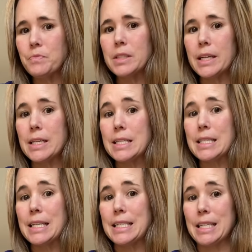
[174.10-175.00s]
Tastes
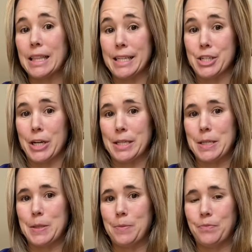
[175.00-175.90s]

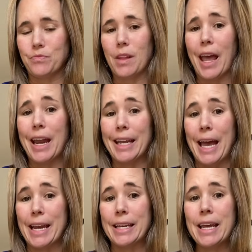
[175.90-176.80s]
delicious. And
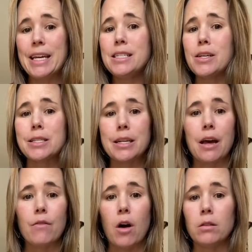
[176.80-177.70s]
again, doesn't
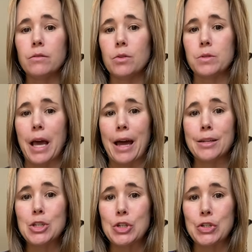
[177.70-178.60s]
have all of those
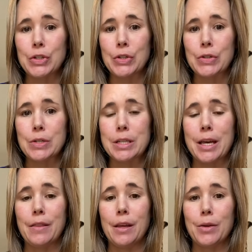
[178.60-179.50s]
added sugars
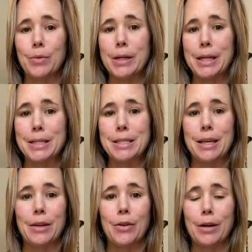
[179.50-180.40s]
and the ingredients
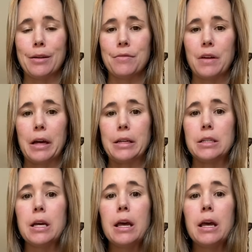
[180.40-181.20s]
that you're gonna find